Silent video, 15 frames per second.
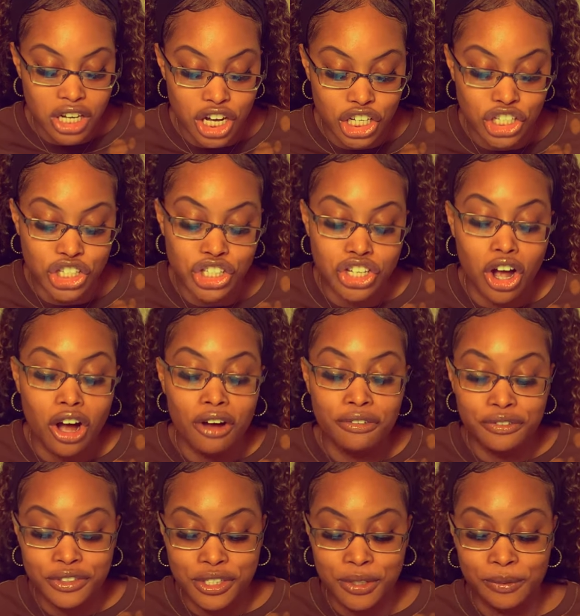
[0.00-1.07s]
a
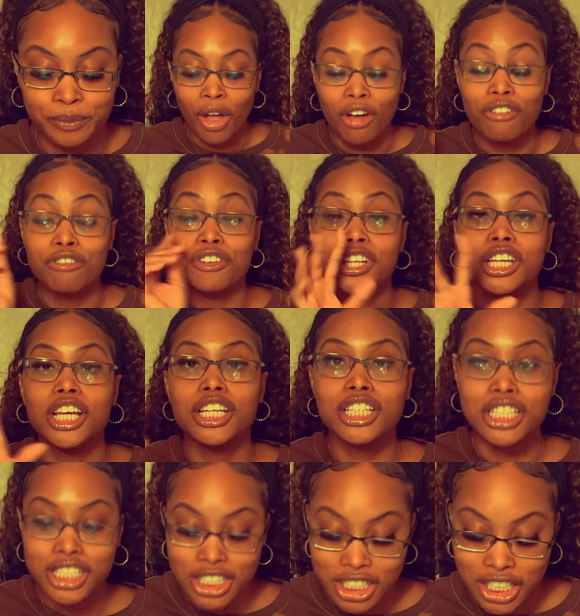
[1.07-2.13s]
soft vanilla
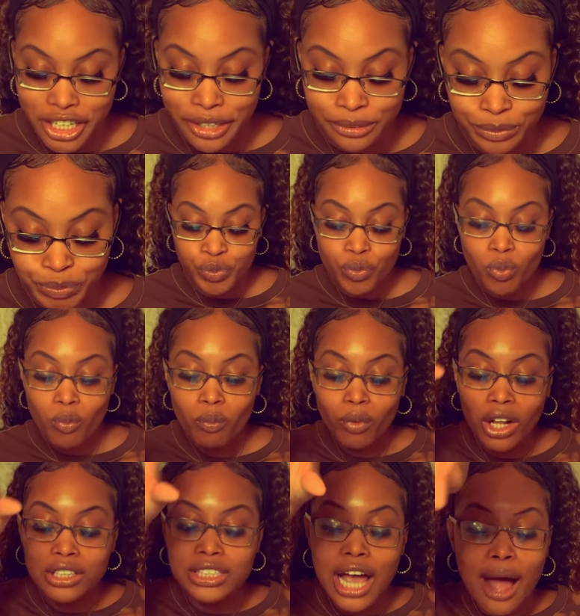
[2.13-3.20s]
cookie
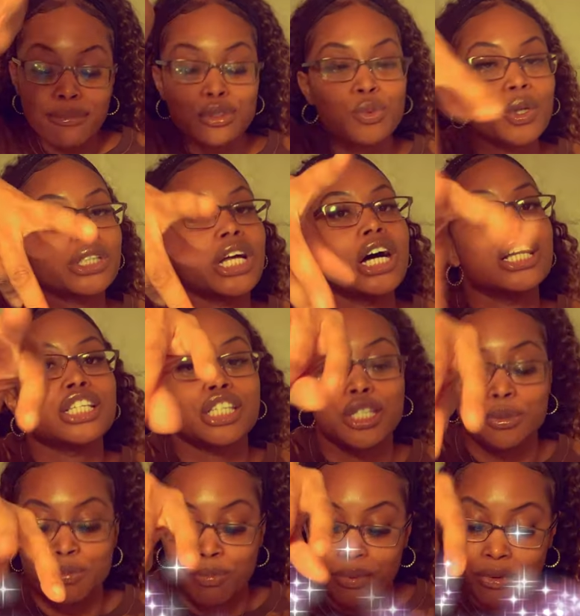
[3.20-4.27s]
topped with a
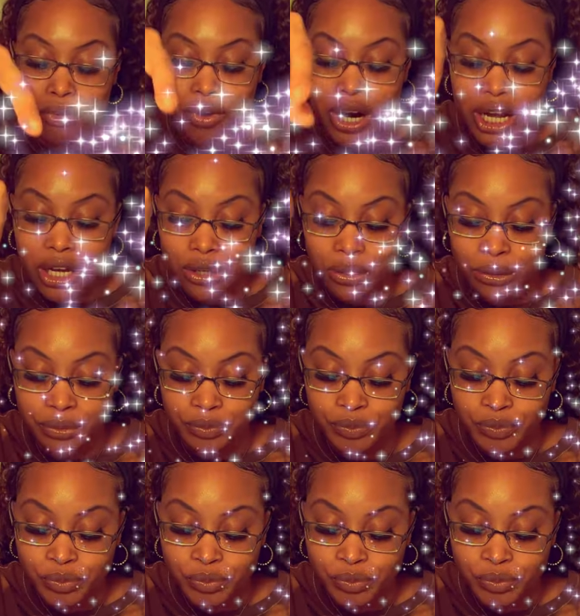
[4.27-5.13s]
sprinkle.